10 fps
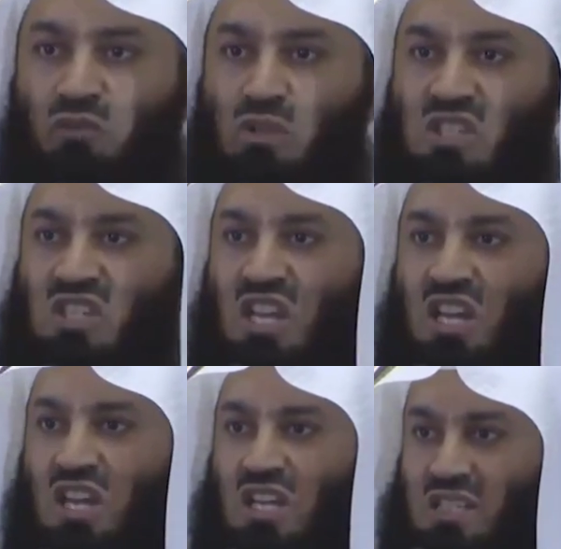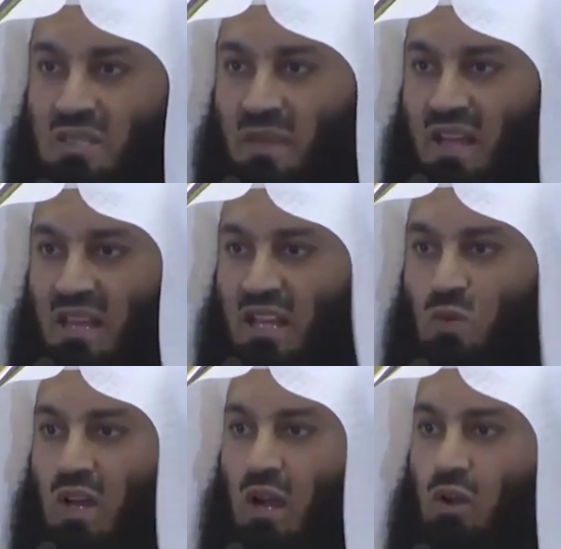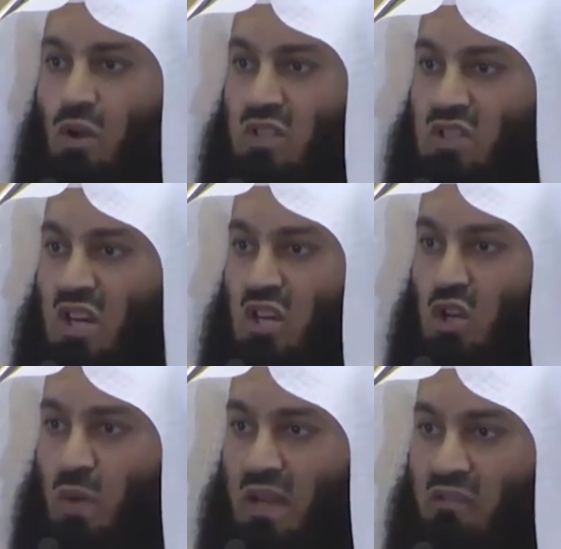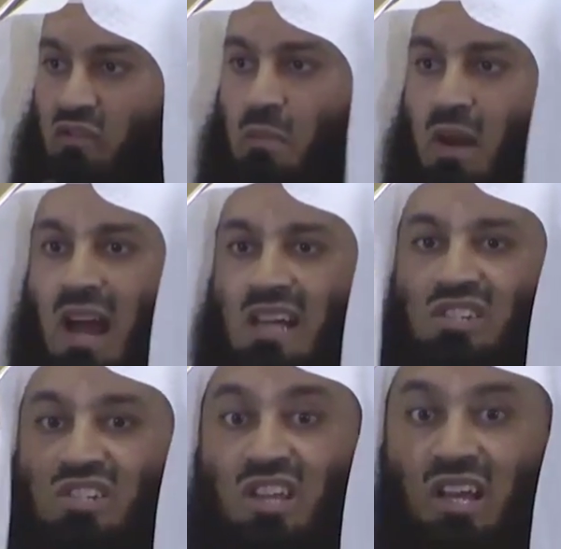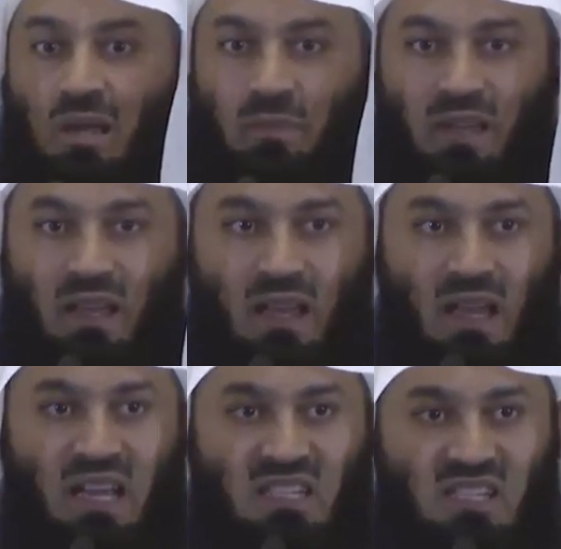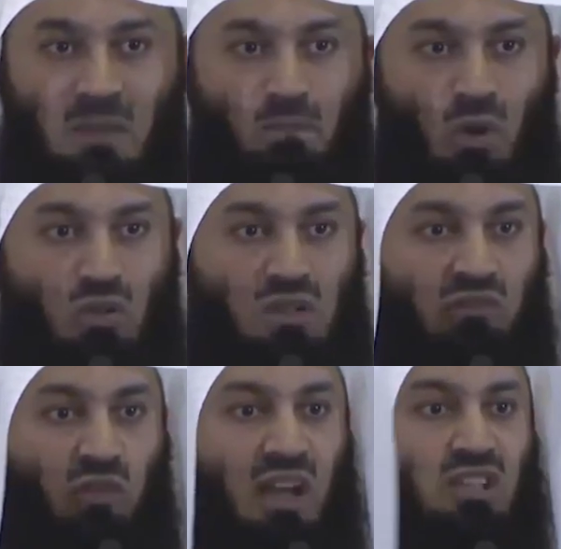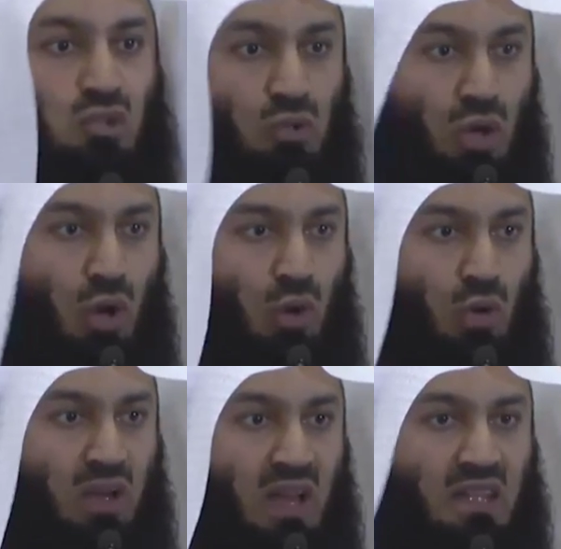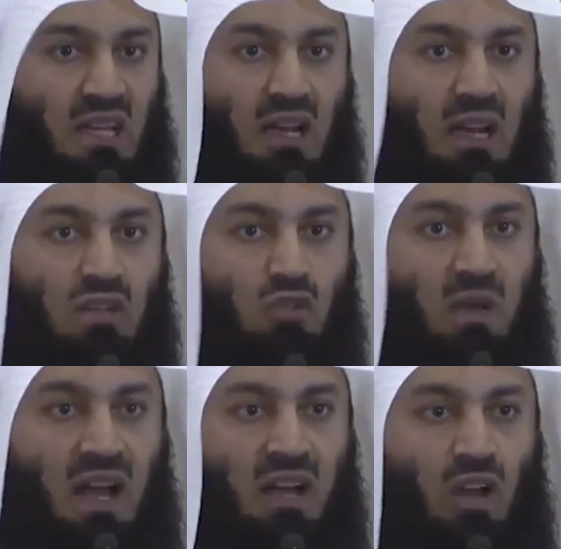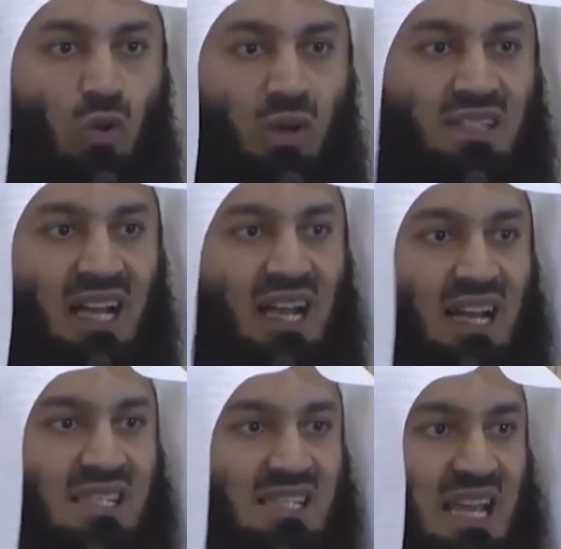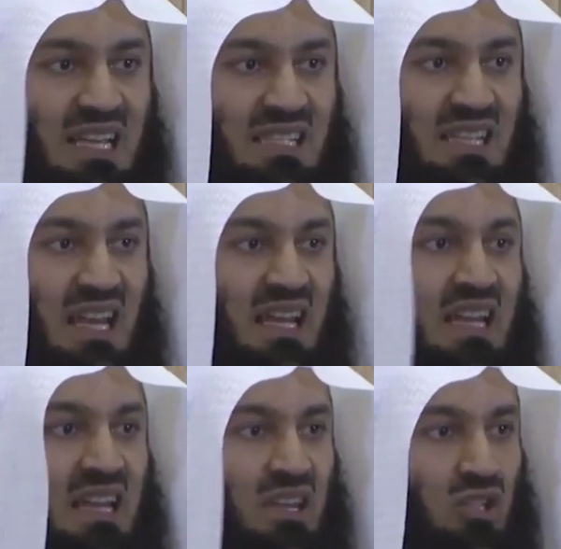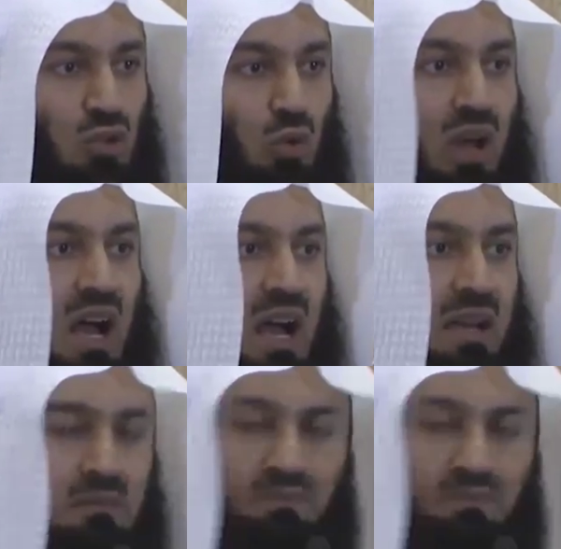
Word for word: series that we are continuing from last year. It is important for us to know that Allah subhanahu wa ta'ala says in this Quran,